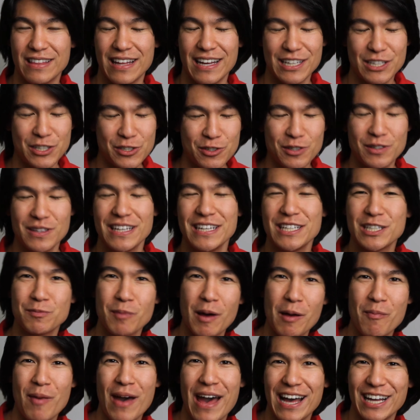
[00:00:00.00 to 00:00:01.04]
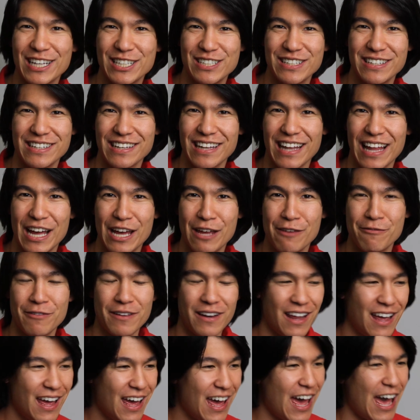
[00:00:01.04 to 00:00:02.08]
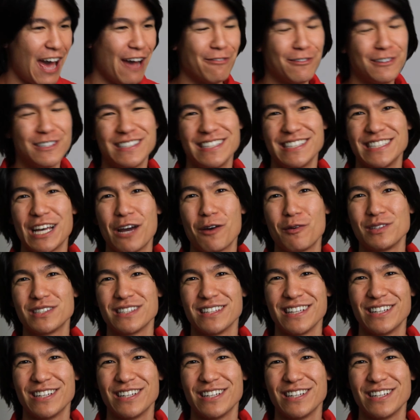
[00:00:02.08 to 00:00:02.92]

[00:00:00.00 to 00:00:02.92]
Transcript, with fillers: That truly is my passion in life, and ever since I was